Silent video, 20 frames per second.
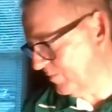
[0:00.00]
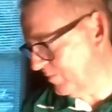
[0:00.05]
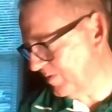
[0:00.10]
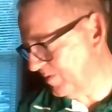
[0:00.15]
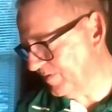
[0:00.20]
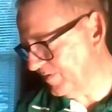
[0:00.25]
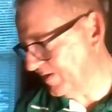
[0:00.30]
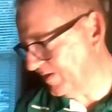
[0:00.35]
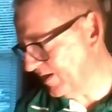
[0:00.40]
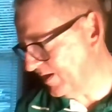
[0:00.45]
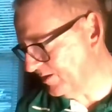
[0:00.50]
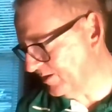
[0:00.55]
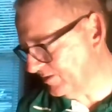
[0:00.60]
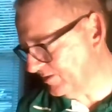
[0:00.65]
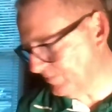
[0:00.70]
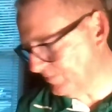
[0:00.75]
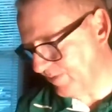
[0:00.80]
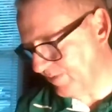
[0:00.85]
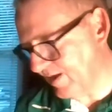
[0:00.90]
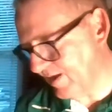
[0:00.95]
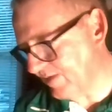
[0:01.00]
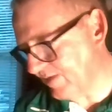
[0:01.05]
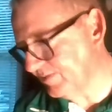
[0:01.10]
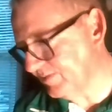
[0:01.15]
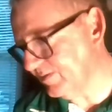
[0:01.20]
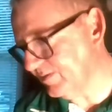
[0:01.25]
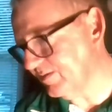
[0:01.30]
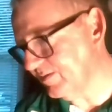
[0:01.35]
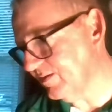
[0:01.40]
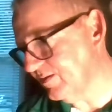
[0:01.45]
I think I just
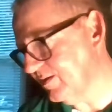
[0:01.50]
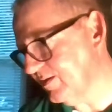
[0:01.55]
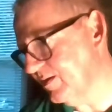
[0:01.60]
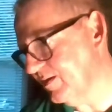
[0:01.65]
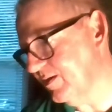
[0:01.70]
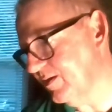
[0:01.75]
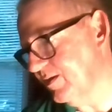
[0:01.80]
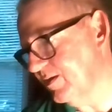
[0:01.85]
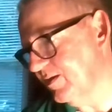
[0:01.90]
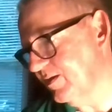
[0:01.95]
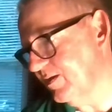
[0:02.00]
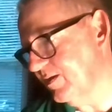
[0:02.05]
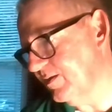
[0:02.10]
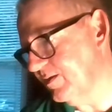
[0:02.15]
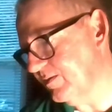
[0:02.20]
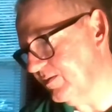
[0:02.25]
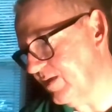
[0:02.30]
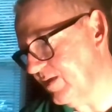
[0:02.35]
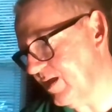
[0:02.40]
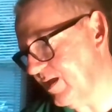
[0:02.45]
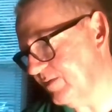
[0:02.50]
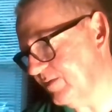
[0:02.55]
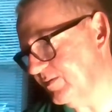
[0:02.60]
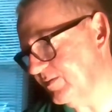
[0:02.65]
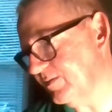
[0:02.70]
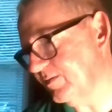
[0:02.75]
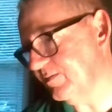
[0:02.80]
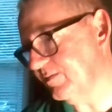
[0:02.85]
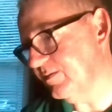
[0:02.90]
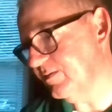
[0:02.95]
passed it. Nah, it
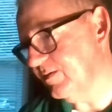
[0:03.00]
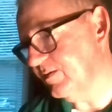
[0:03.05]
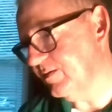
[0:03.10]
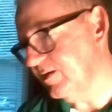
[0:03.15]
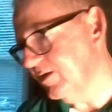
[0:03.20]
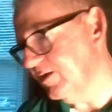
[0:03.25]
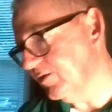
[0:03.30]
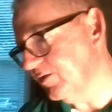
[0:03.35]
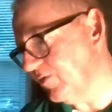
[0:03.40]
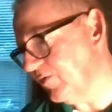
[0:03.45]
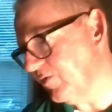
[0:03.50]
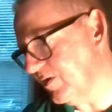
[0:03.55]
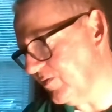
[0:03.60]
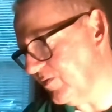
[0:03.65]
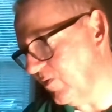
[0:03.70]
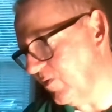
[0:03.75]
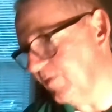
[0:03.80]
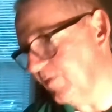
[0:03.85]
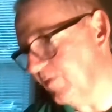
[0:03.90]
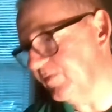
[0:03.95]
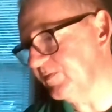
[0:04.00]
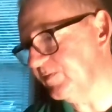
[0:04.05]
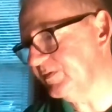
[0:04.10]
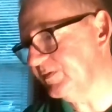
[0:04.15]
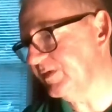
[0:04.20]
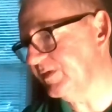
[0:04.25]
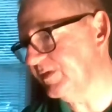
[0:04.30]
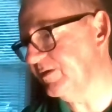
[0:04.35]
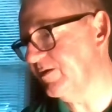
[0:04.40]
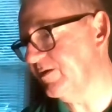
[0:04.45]
didn't. Great
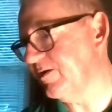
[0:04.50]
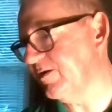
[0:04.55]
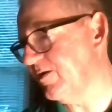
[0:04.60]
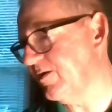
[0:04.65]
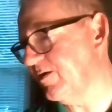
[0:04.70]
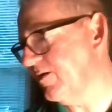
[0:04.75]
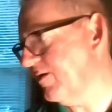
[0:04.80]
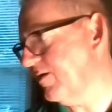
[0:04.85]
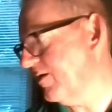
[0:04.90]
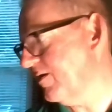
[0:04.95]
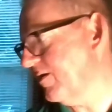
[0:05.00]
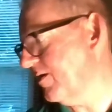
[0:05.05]
Northern's in here.